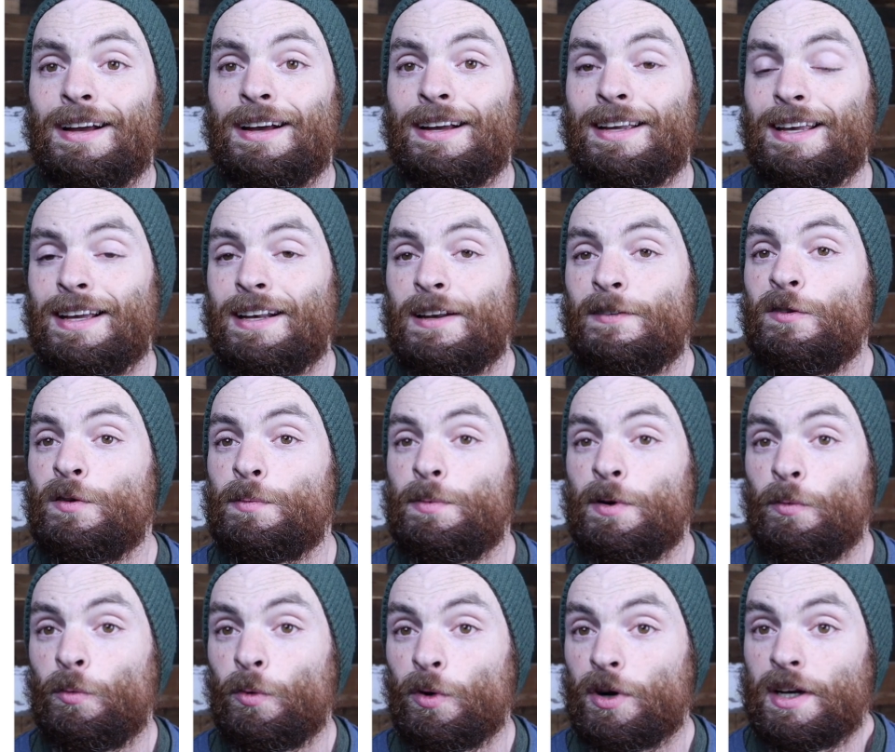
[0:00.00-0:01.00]
Again, if you've
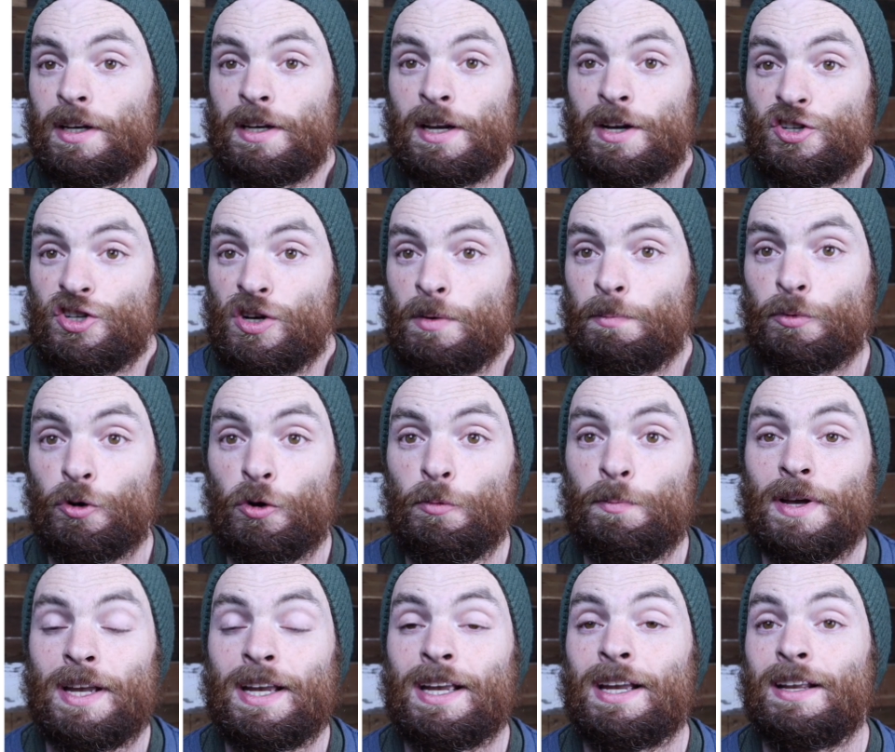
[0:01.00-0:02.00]
been working on jump
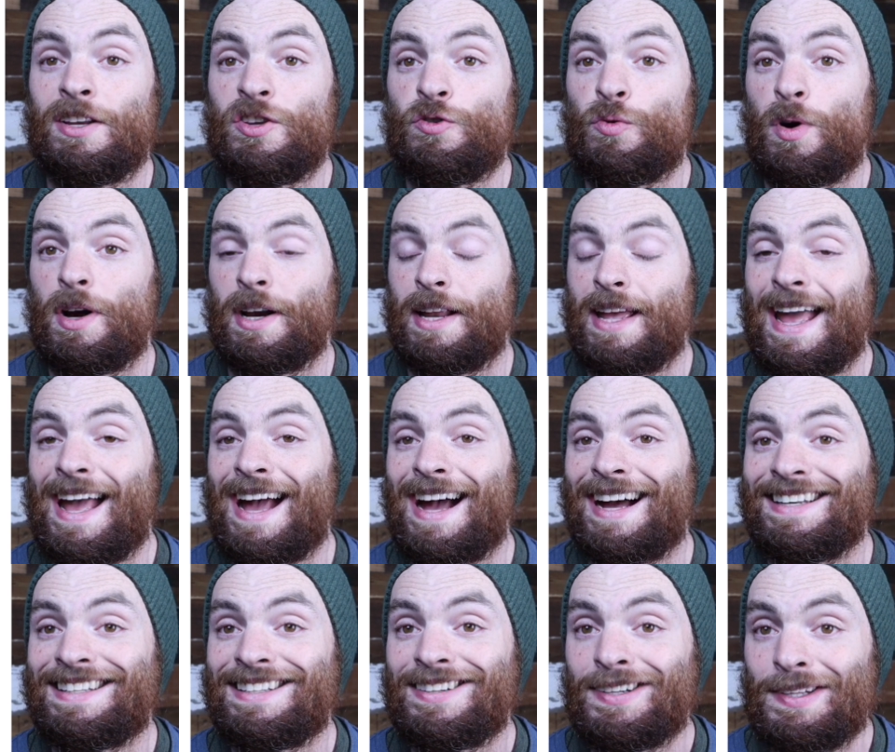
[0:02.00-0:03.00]
roping and you want to
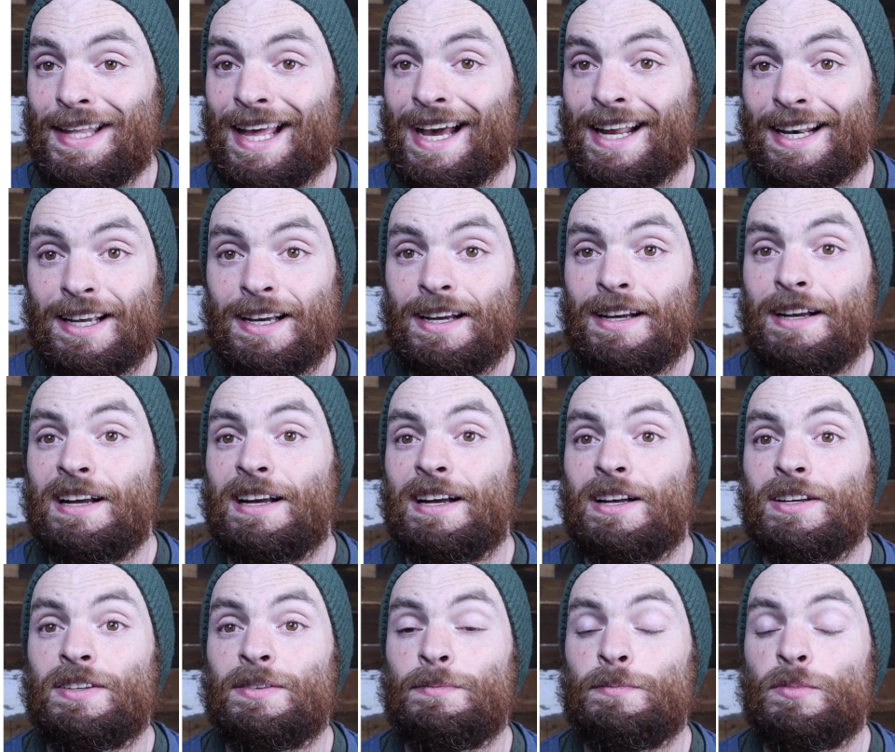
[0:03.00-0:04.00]
add to that,
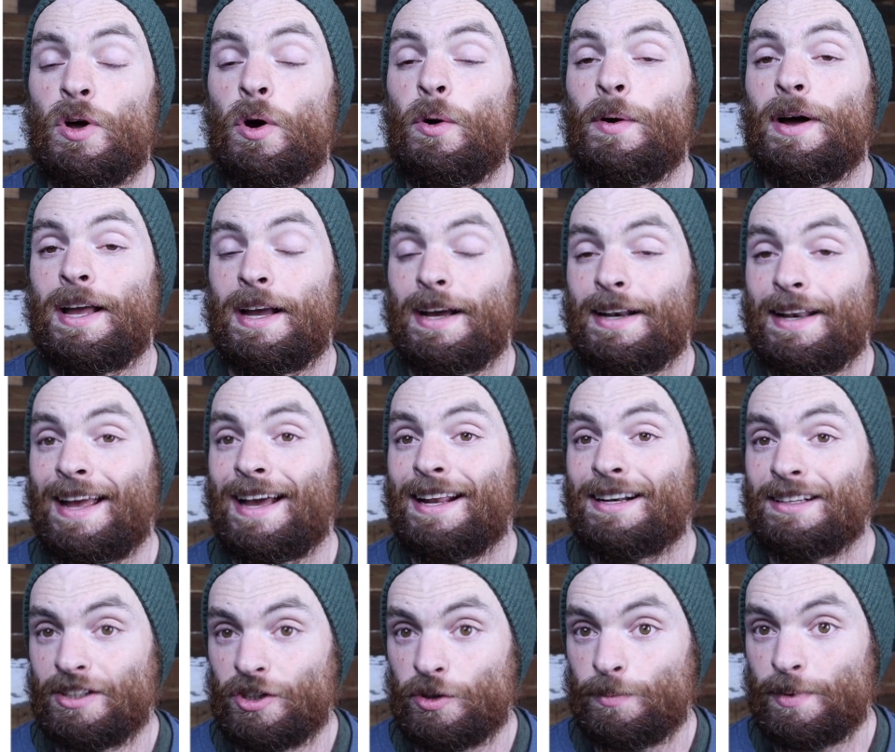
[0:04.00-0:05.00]
go ahead,
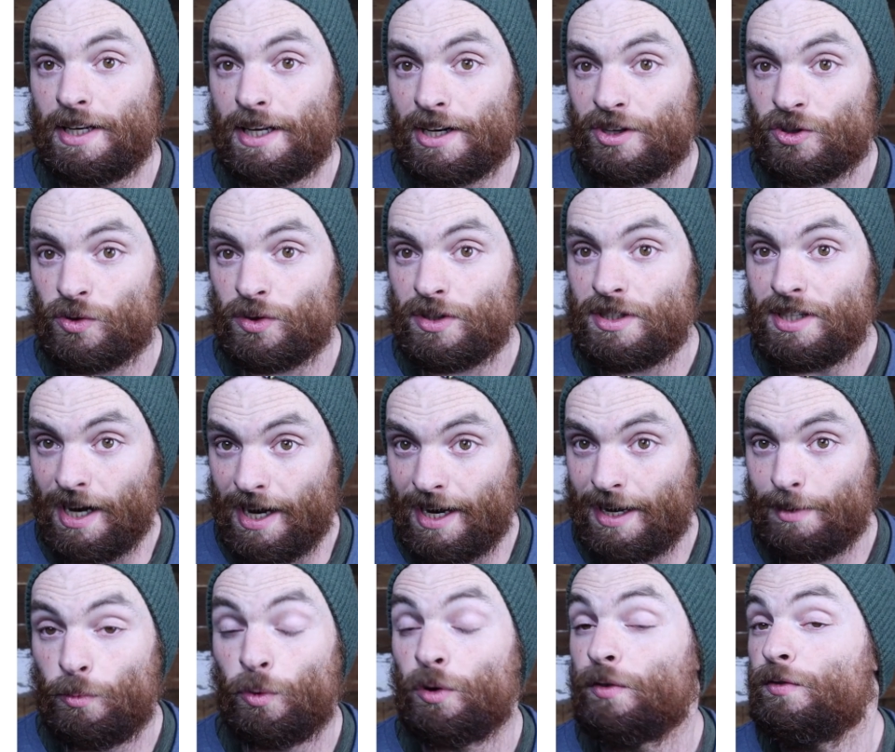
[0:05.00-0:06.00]
add a little bit extra
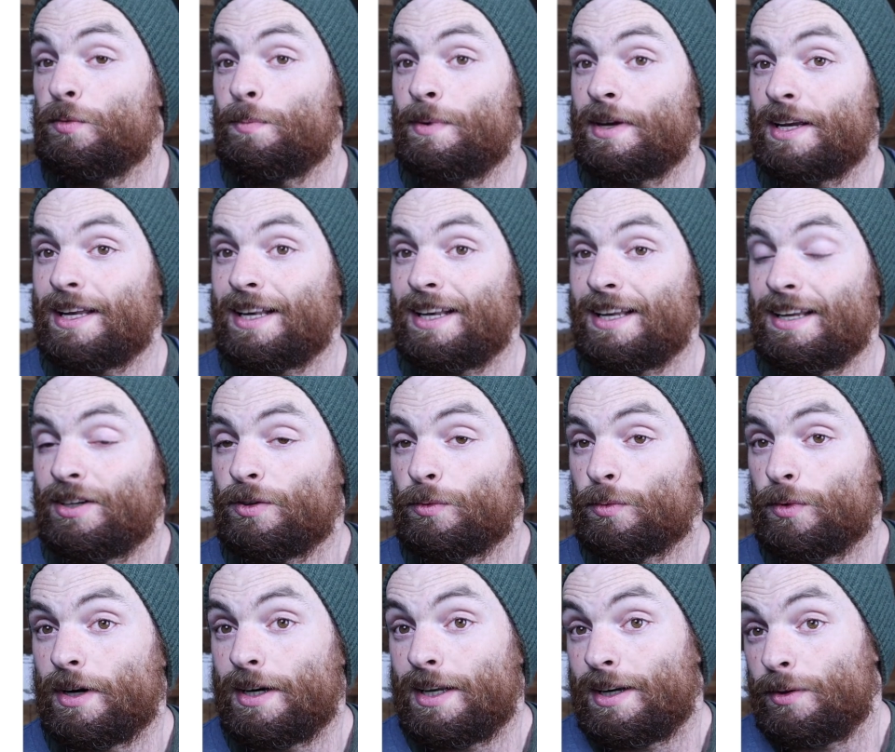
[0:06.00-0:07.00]
time. Or if you've been getting into
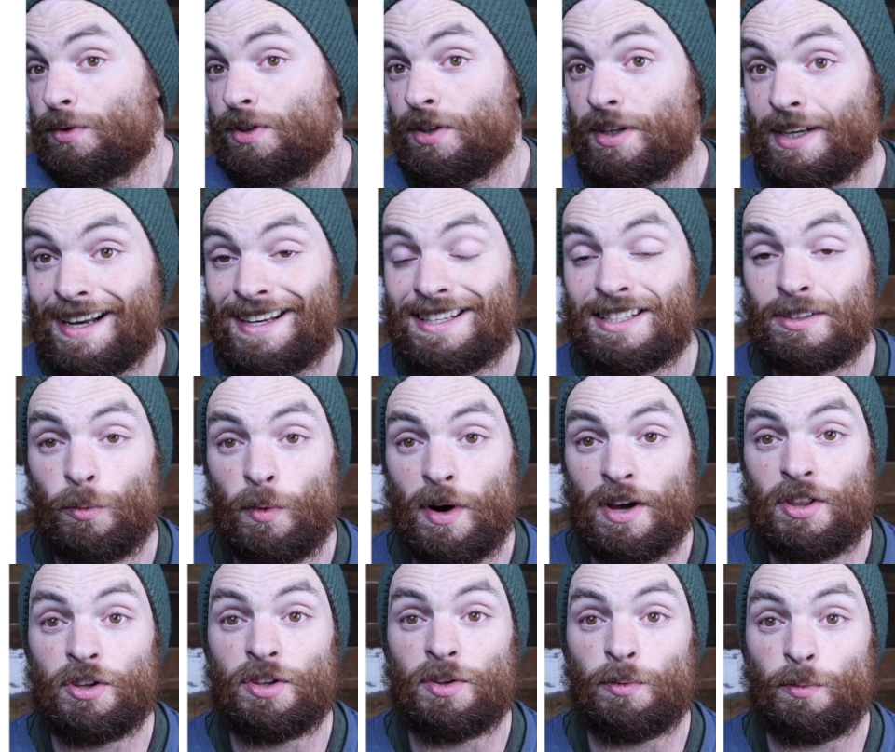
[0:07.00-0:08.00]
running with the nice
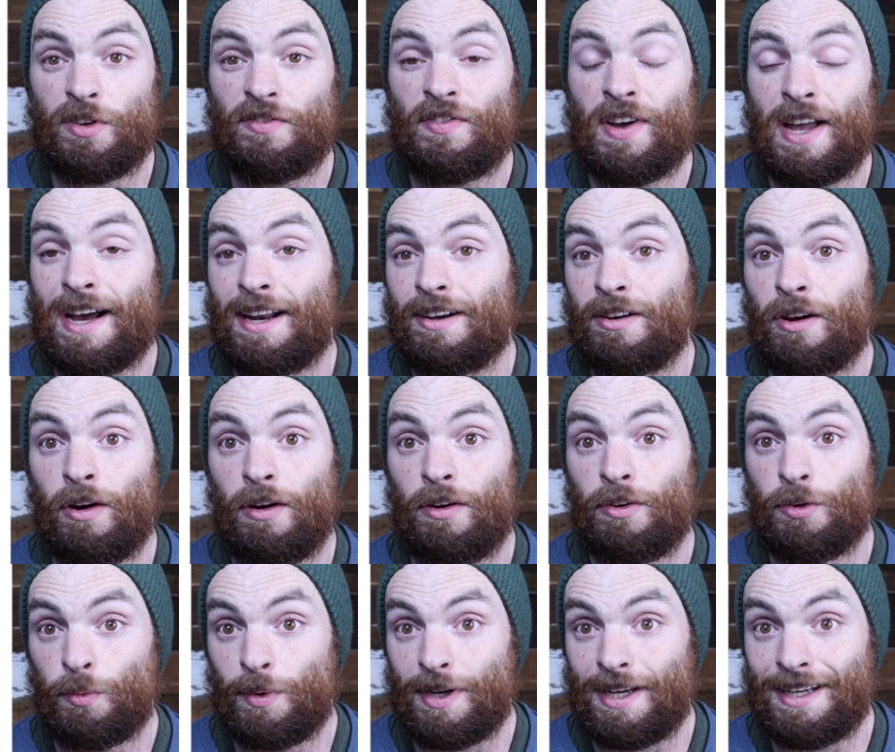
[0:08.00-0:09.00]
weather that we've had
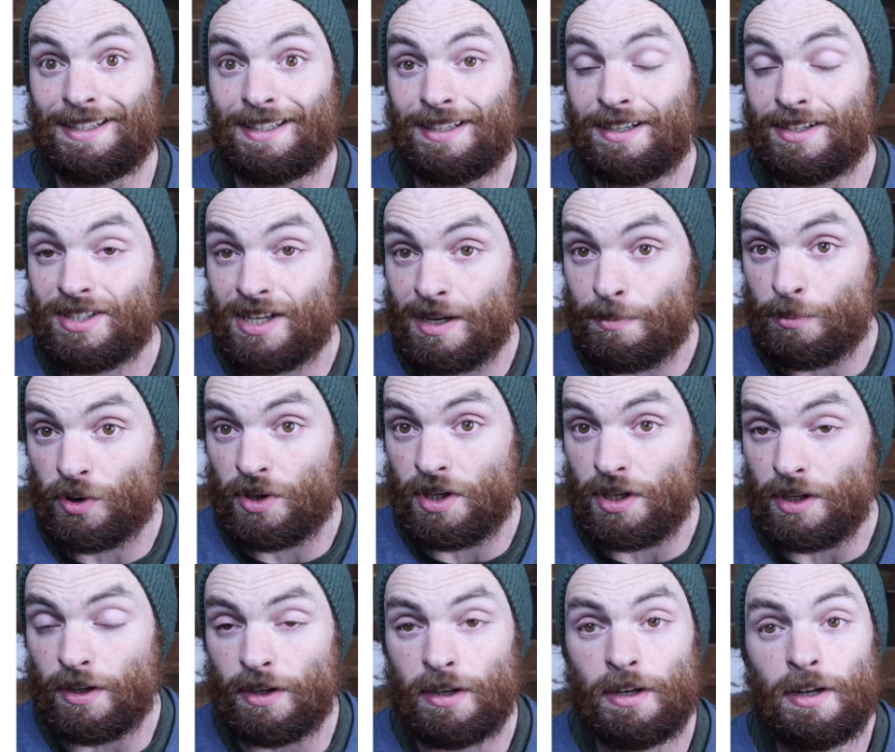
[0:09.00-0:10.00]
all the way into December
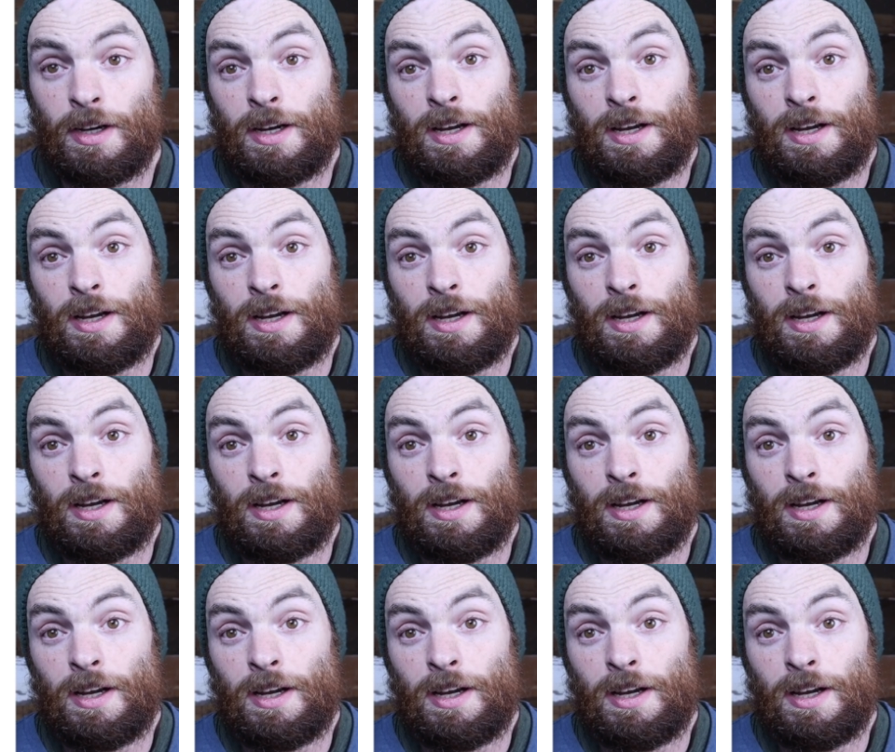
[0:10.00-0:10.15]
here,